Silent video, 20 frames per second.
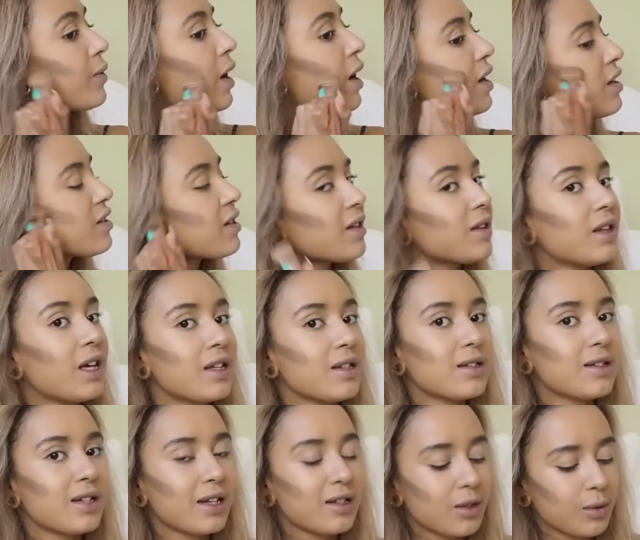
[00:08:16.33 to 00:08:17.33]
first and then
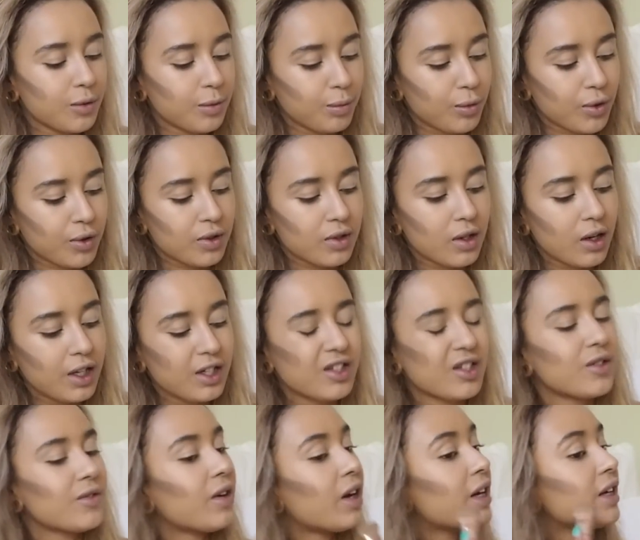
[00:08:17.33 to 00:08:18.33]
set it with bronzer. I
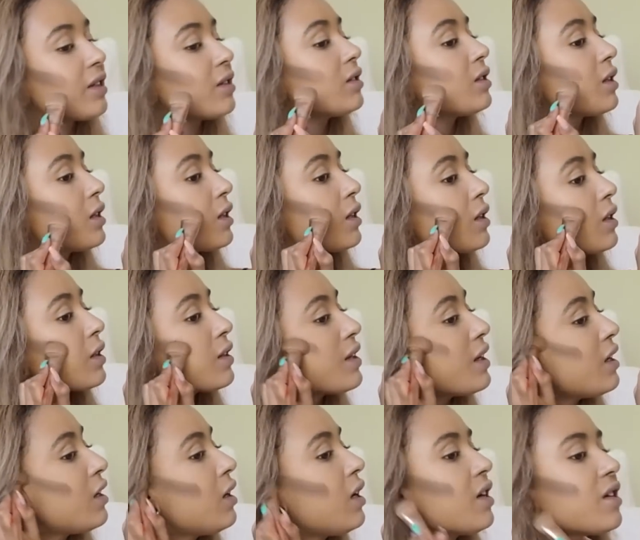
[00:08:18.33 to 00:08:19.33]
just find
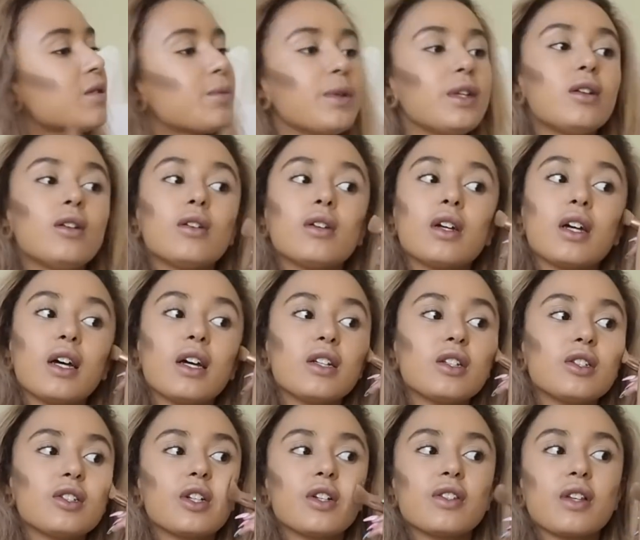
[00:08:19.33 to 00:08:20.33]
that it lasts a bit longer
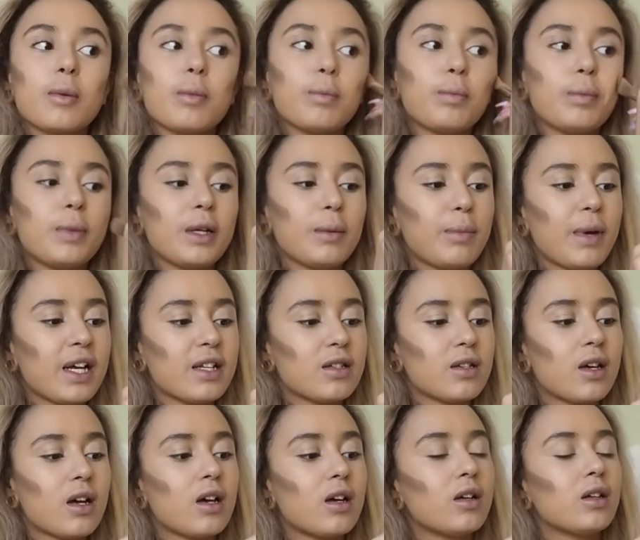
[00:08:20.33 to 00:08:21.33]
and shows up a bit
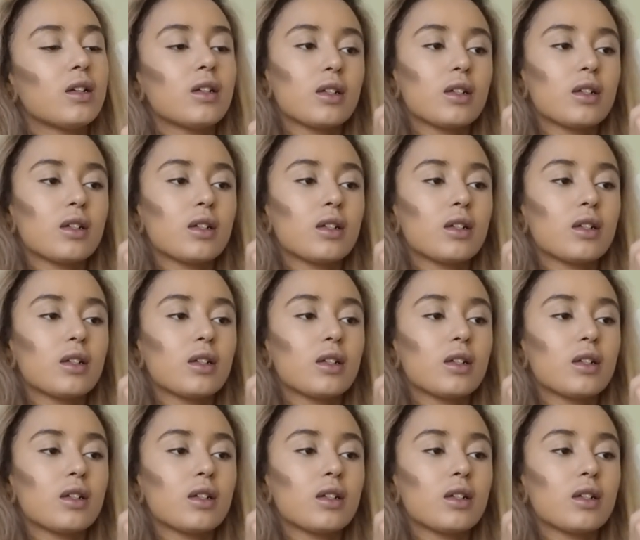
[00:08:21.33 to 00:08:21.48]
better,